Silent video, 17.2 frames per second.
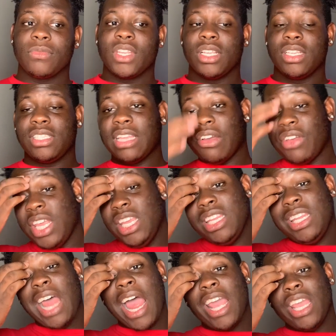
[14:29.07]
So he
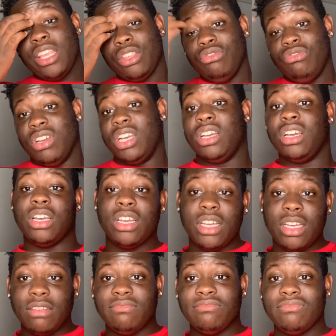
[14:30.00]
like, you
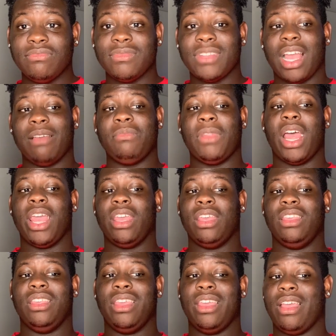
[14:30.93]
good? I'm
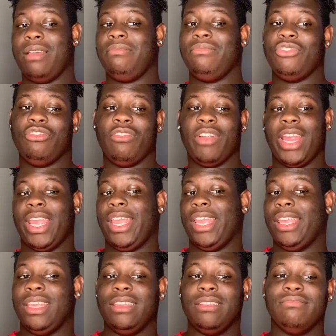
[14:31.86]
like, yeah, I'm
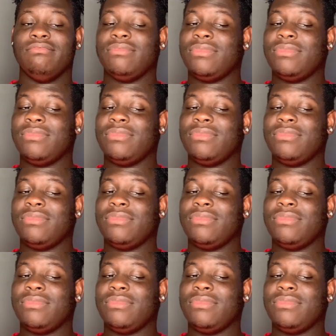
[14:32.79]
great.